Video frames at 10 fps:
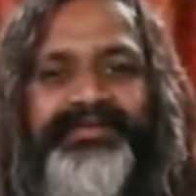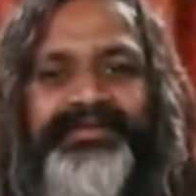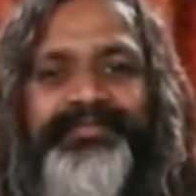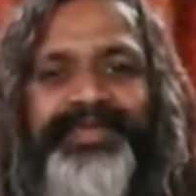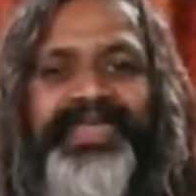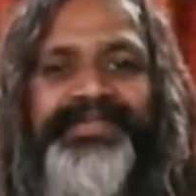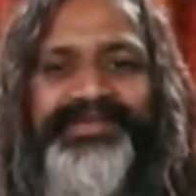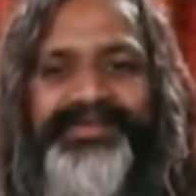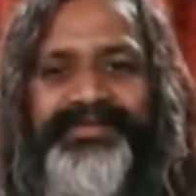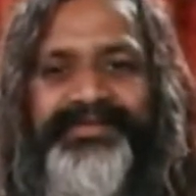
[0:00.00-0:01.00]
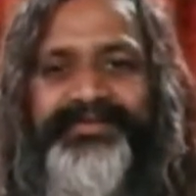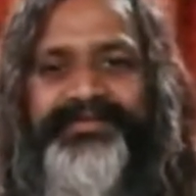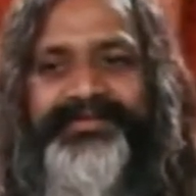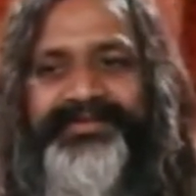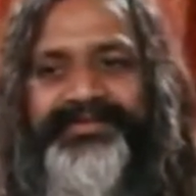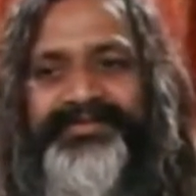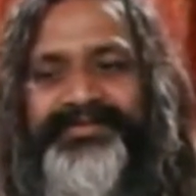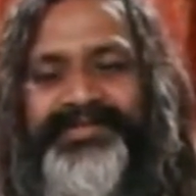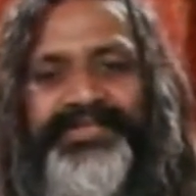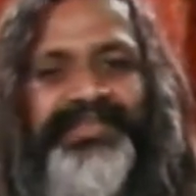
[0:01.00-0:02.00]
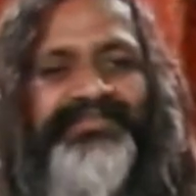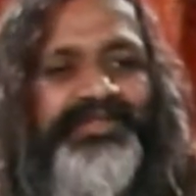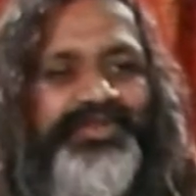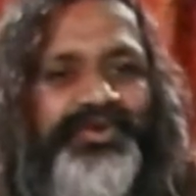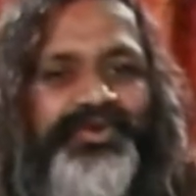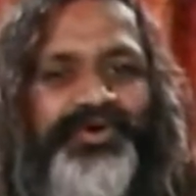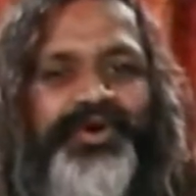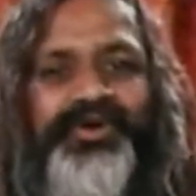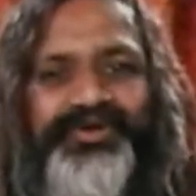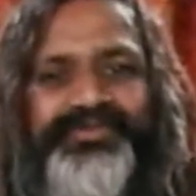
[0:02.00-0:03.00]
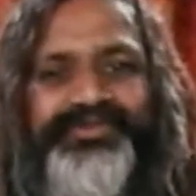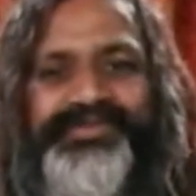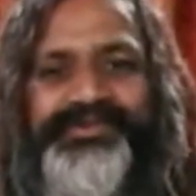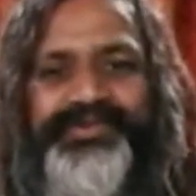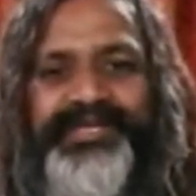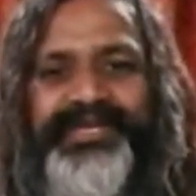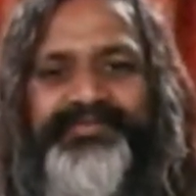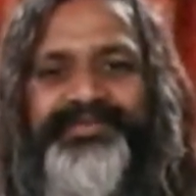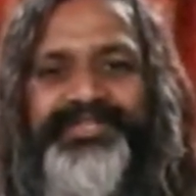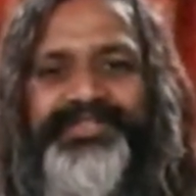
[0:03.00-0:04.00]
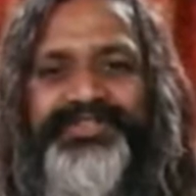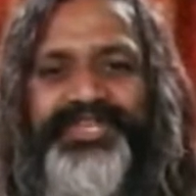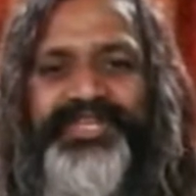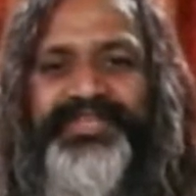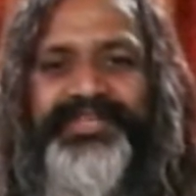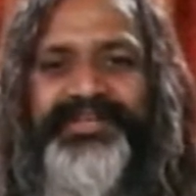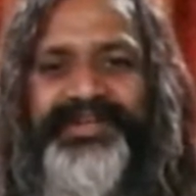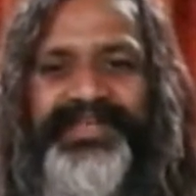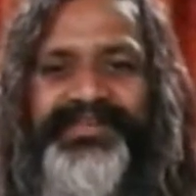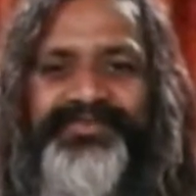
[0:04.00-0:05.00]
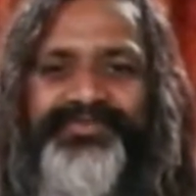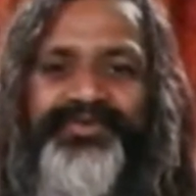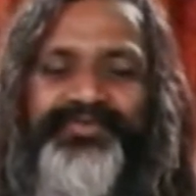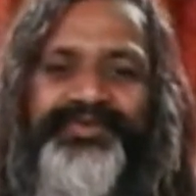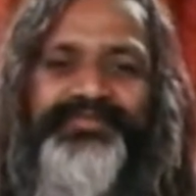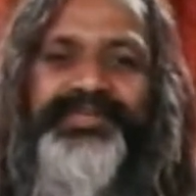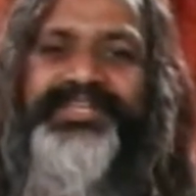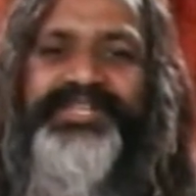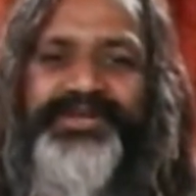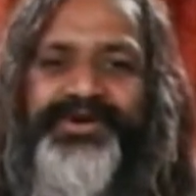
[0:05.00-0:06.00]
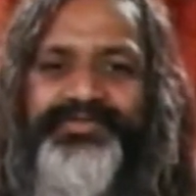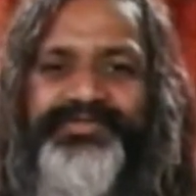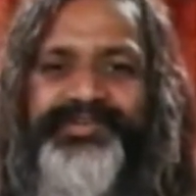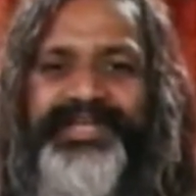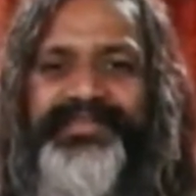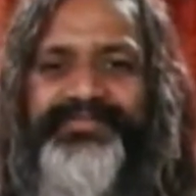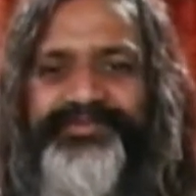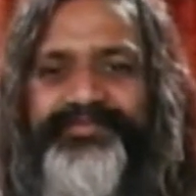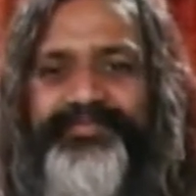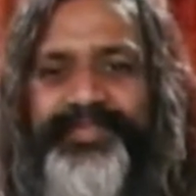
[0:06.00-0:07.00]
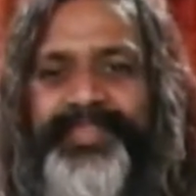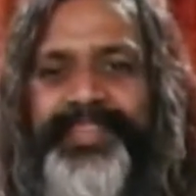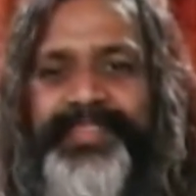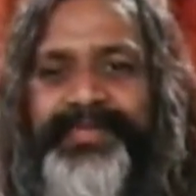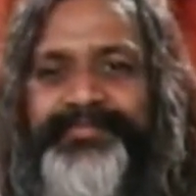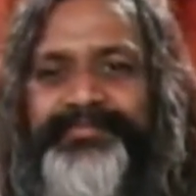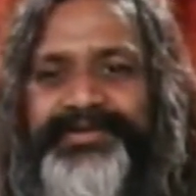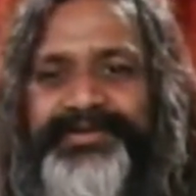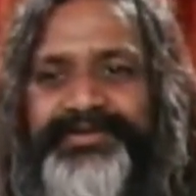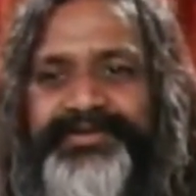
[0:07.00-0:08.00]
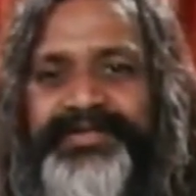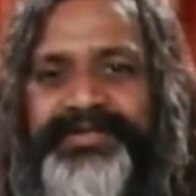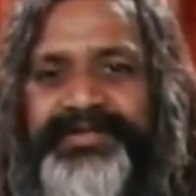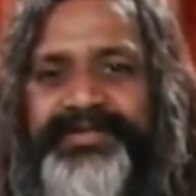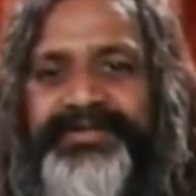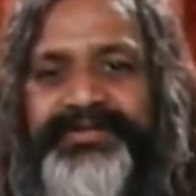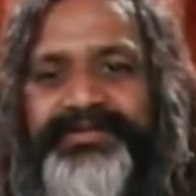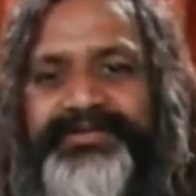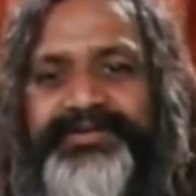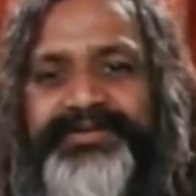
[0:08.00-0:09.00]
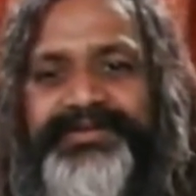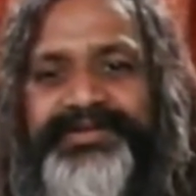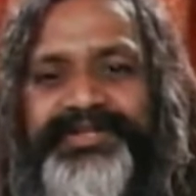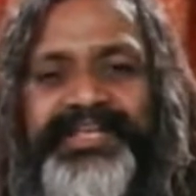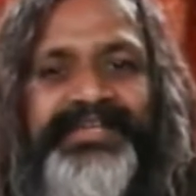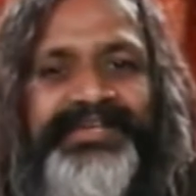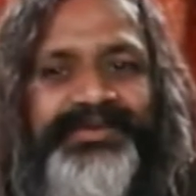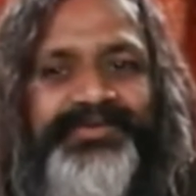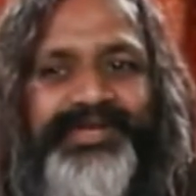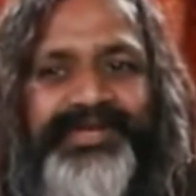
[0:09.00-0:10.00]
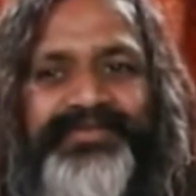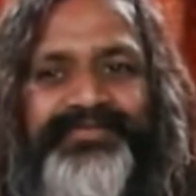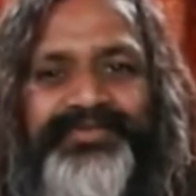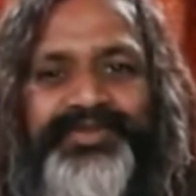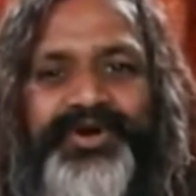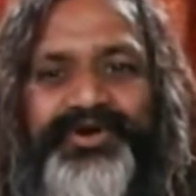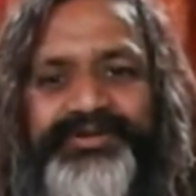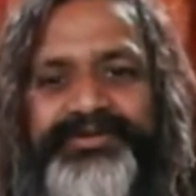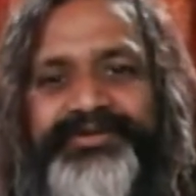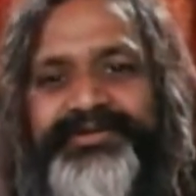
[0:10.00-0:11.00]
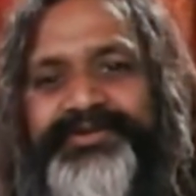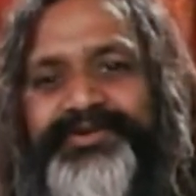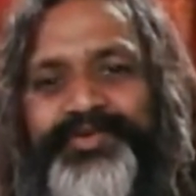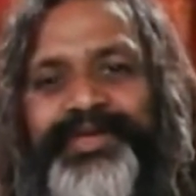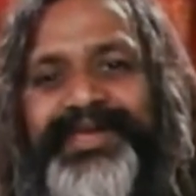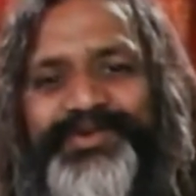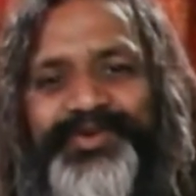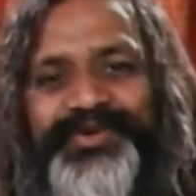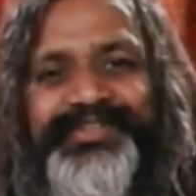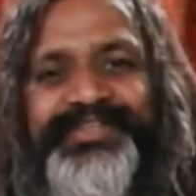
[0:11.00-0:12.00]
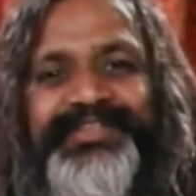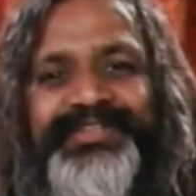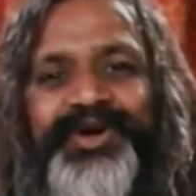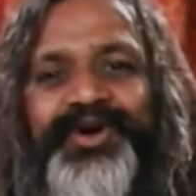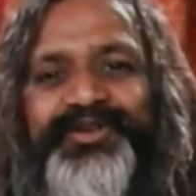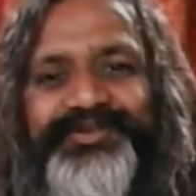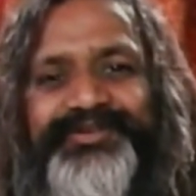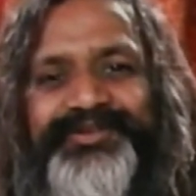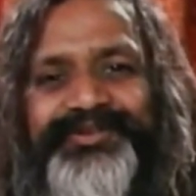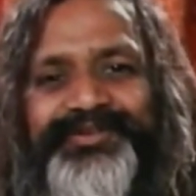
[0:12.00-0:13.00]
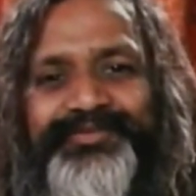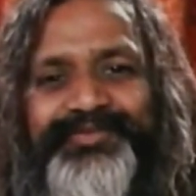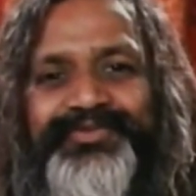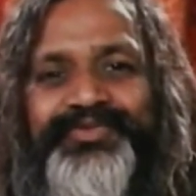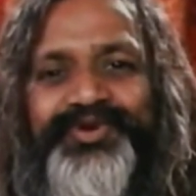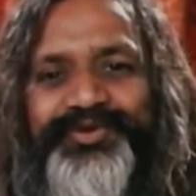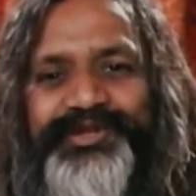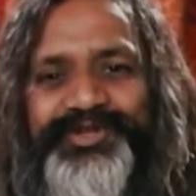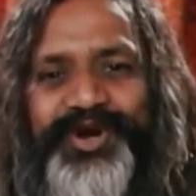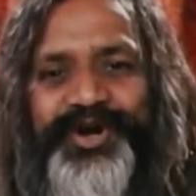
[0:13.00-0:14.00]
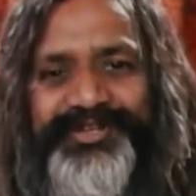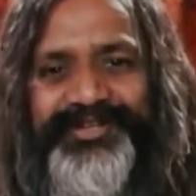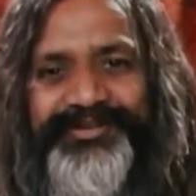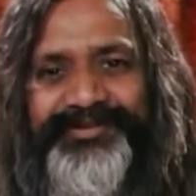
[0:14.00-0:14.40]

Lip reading: amazing that even though all of us, we have been thinking right from the beginning of our life, but rarely we have thought where was the thought before we thought it?